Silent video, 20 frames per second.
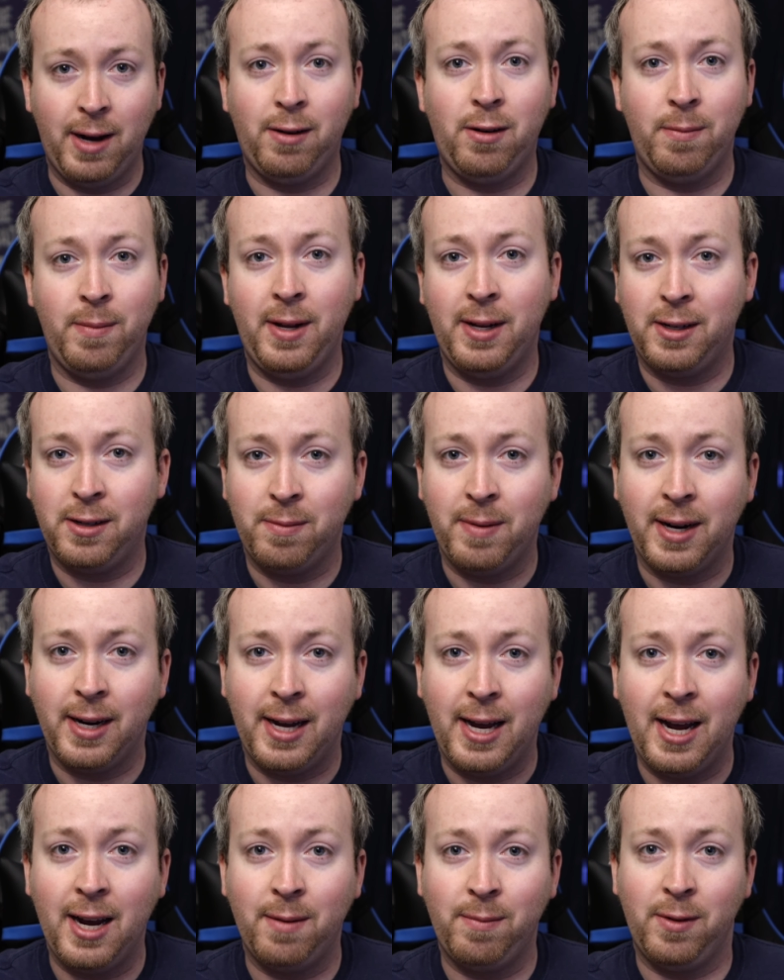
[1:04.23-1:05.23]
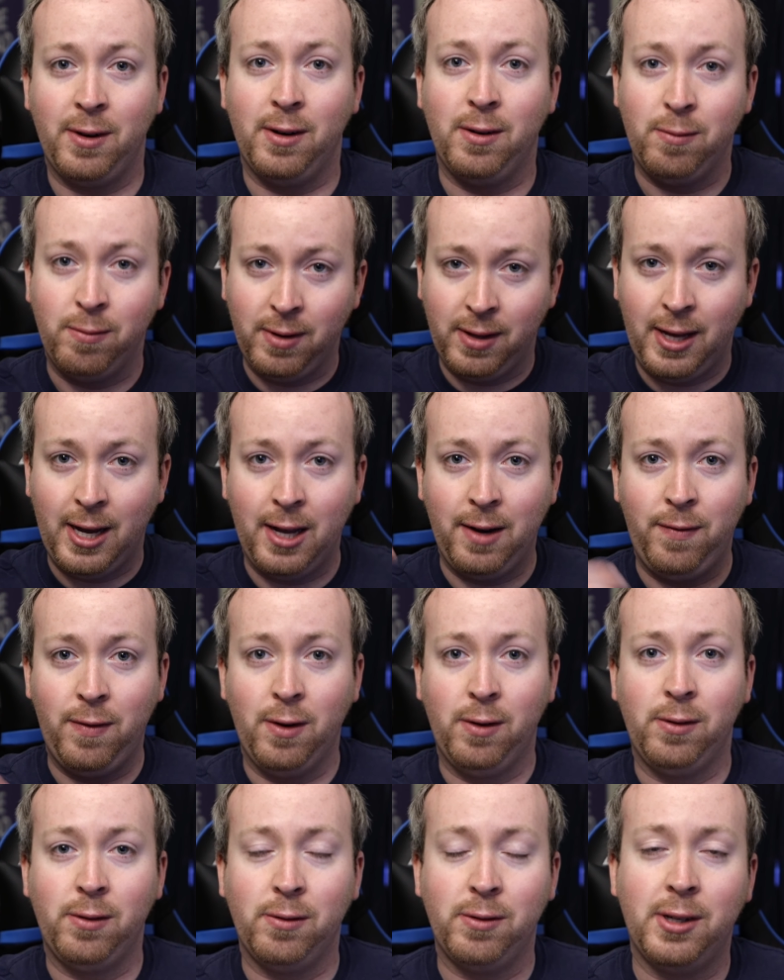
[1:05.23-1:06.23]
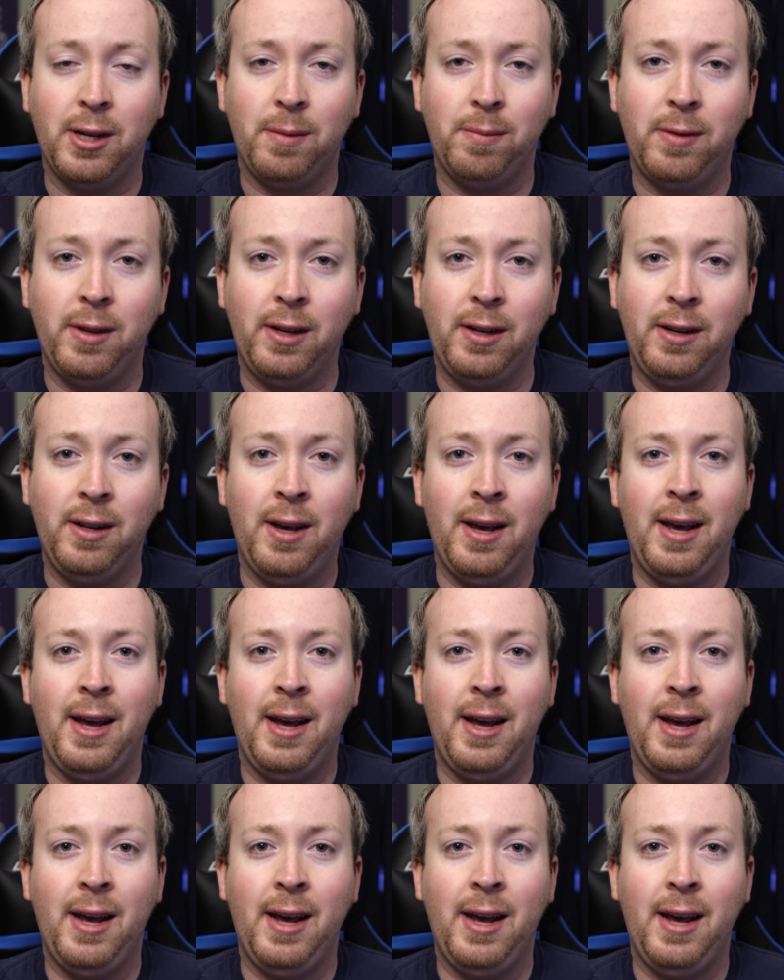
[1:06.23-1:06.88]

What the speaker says: I'm next to my camera with headphones or something.